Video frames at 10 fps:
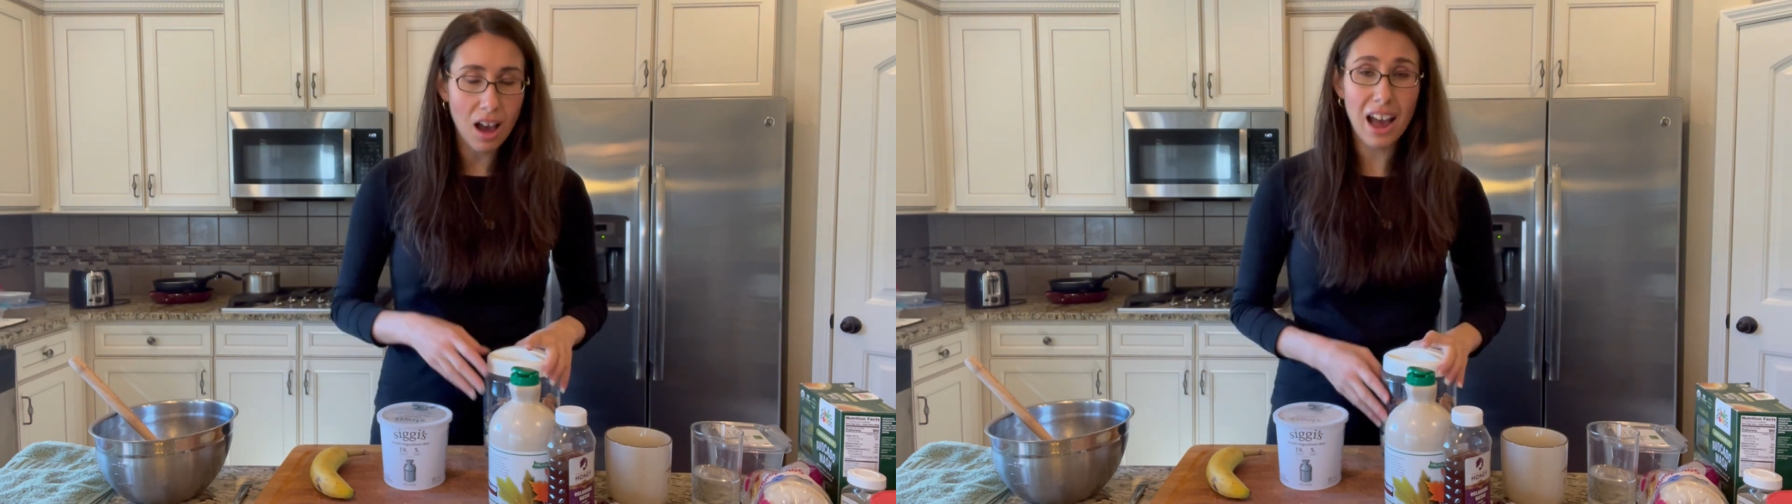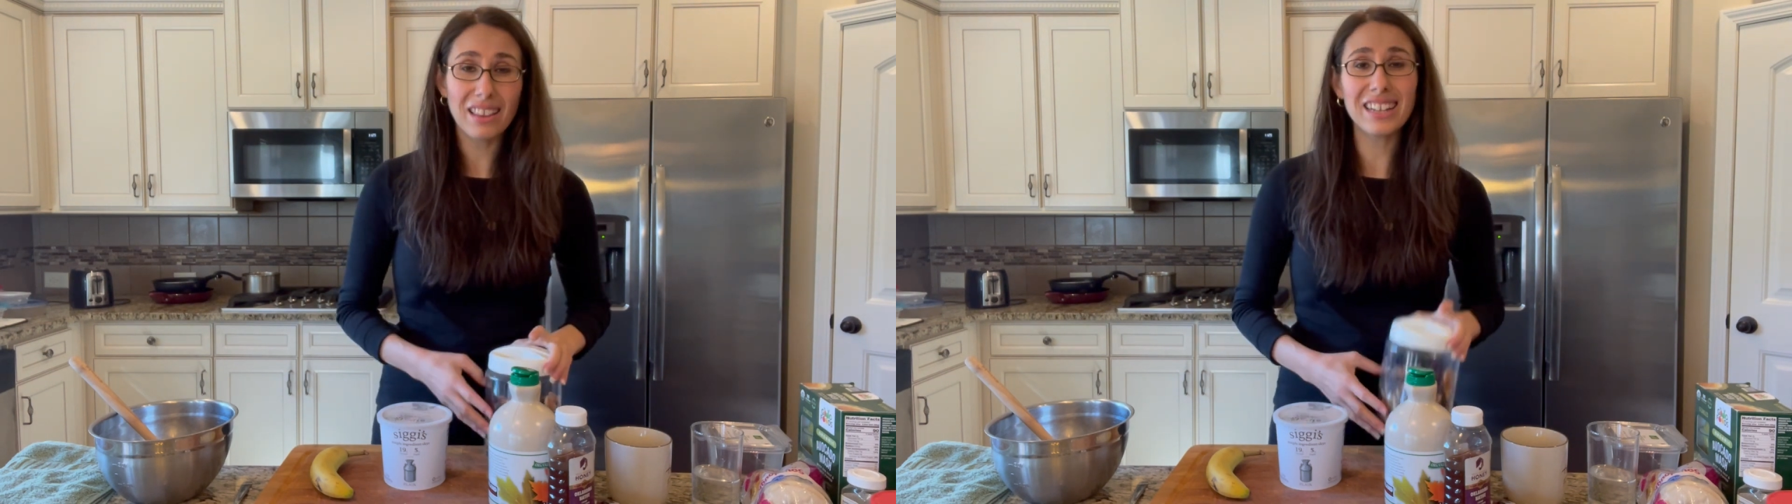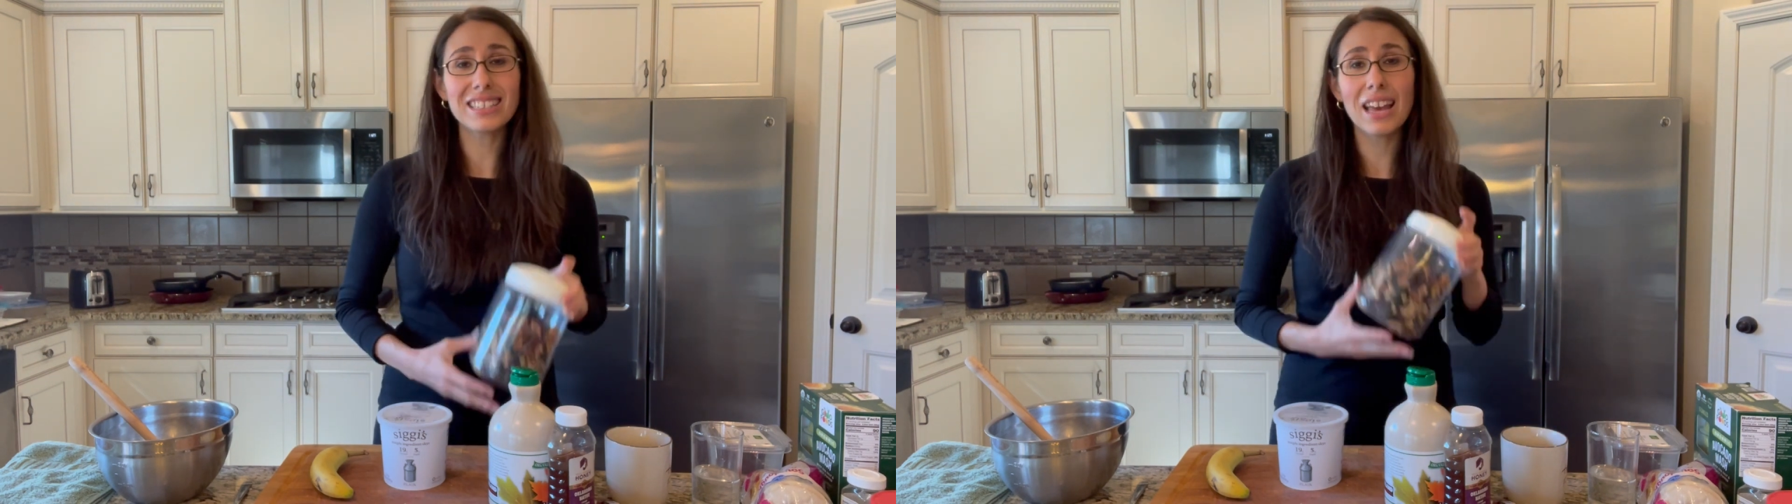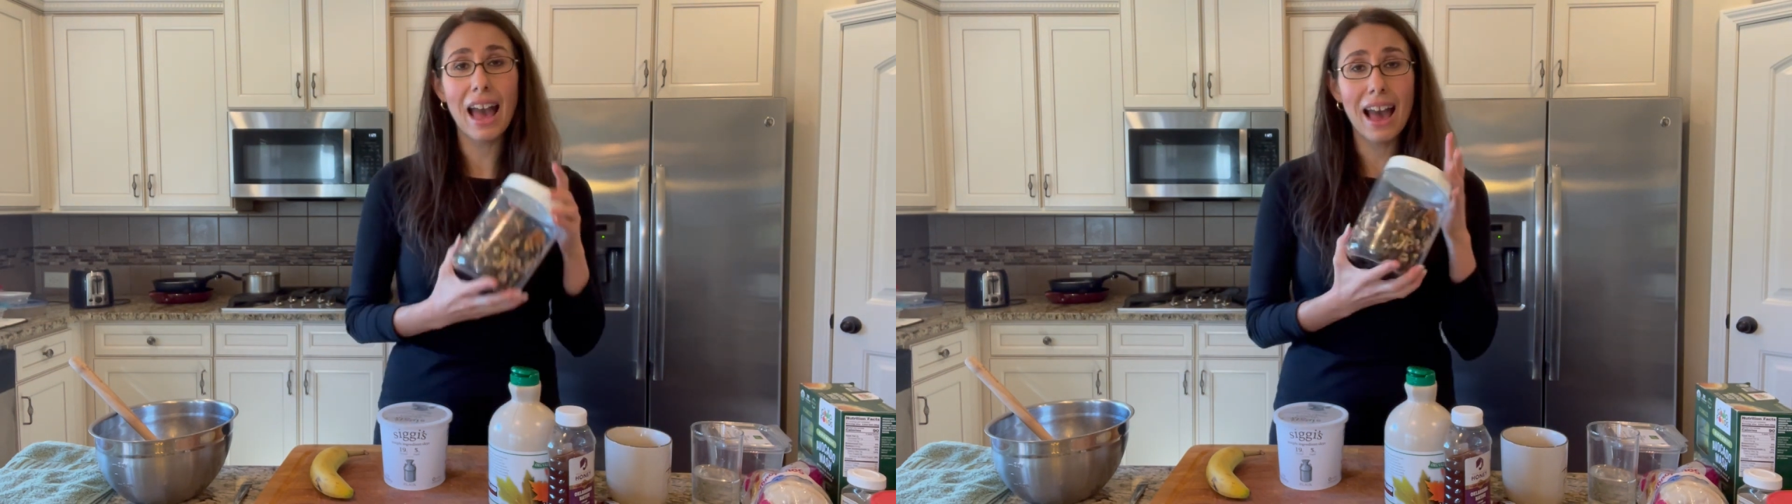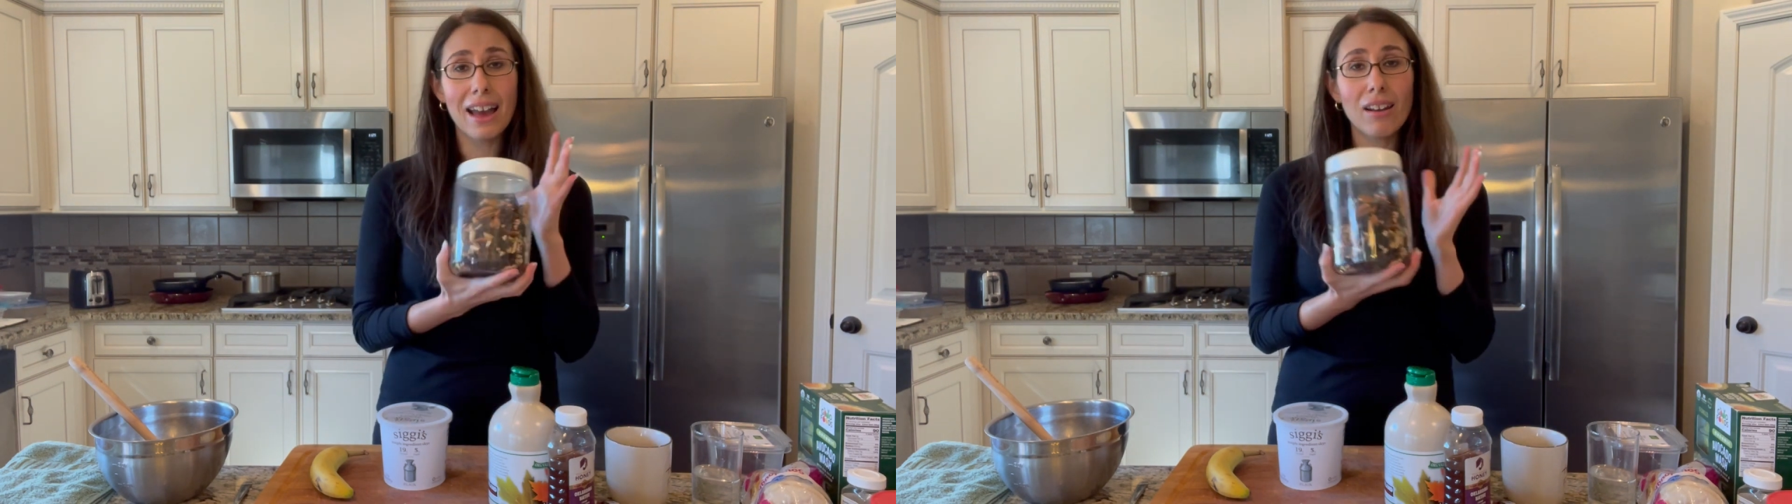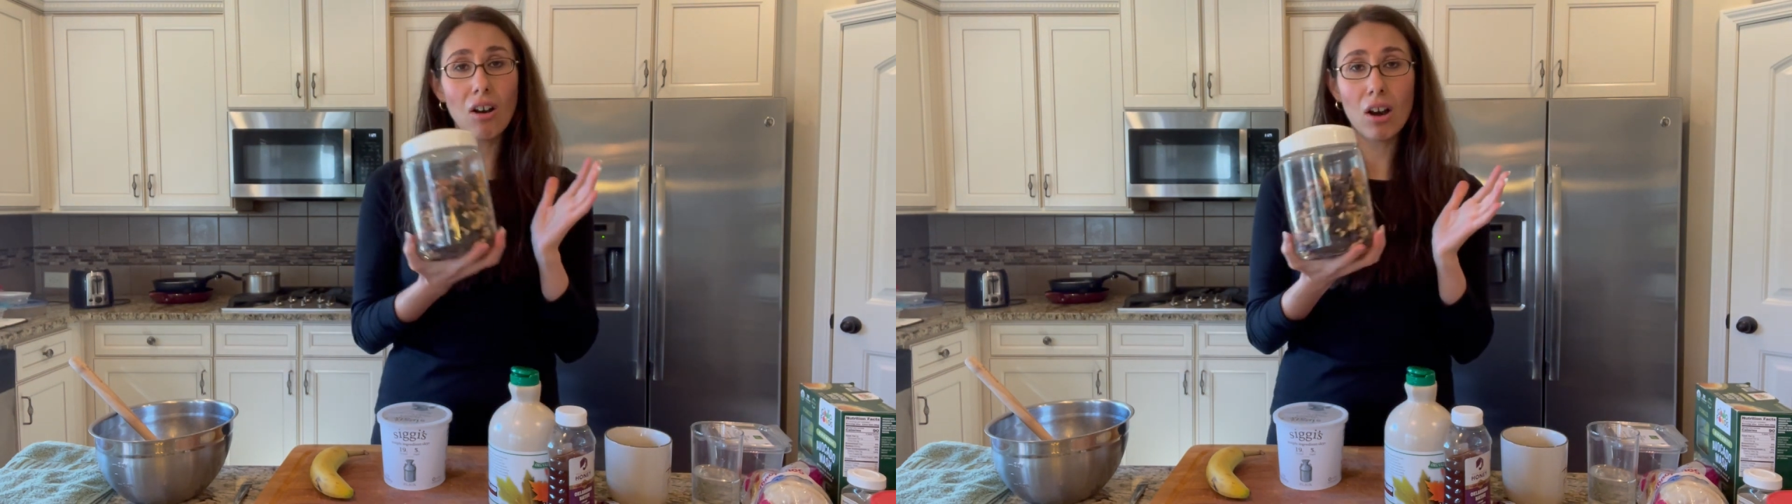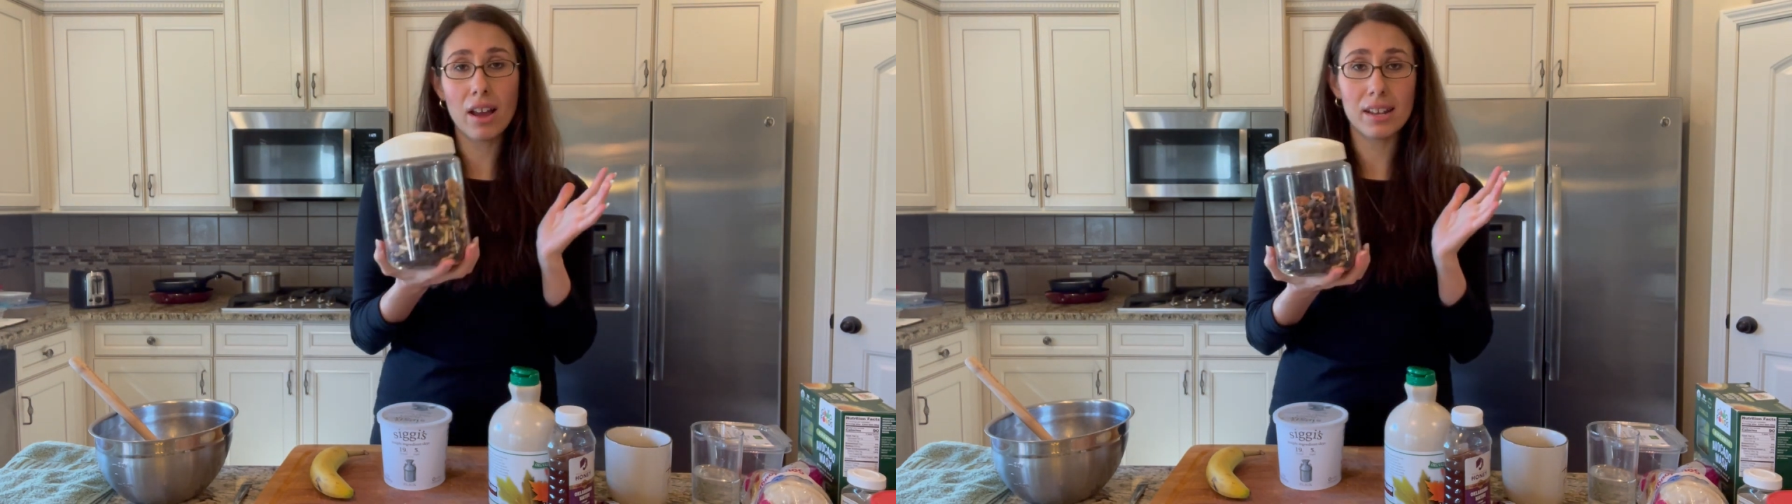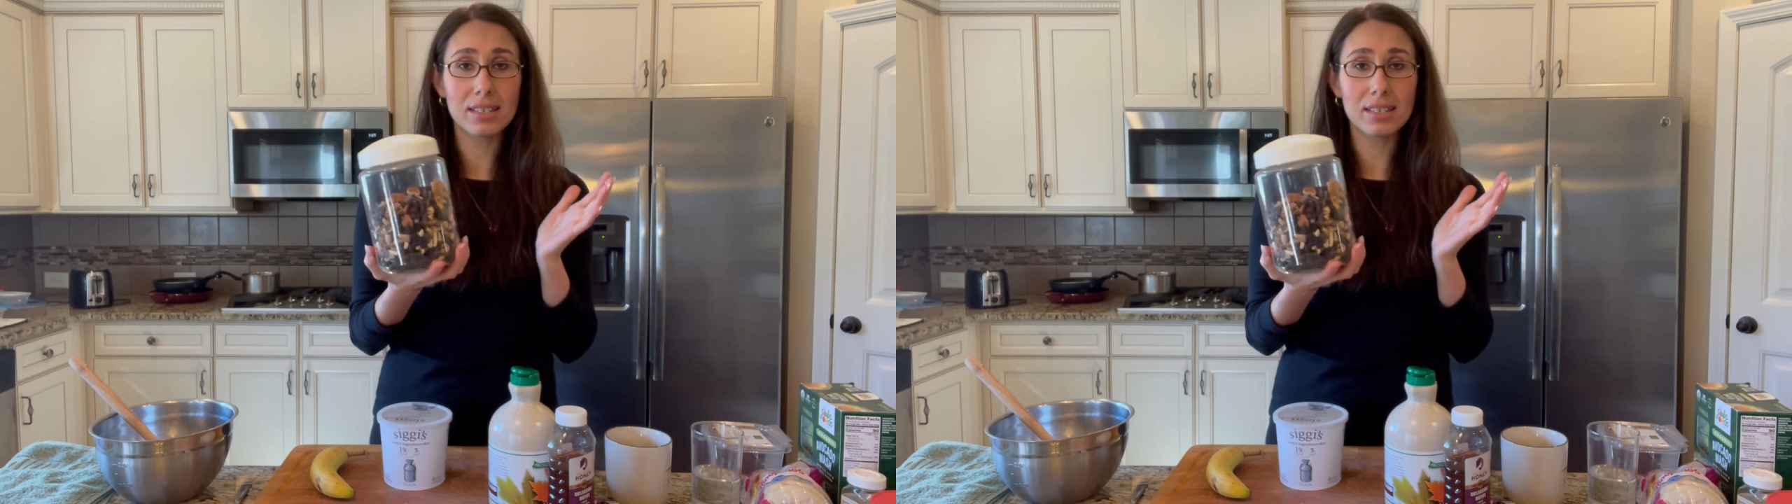I like to add on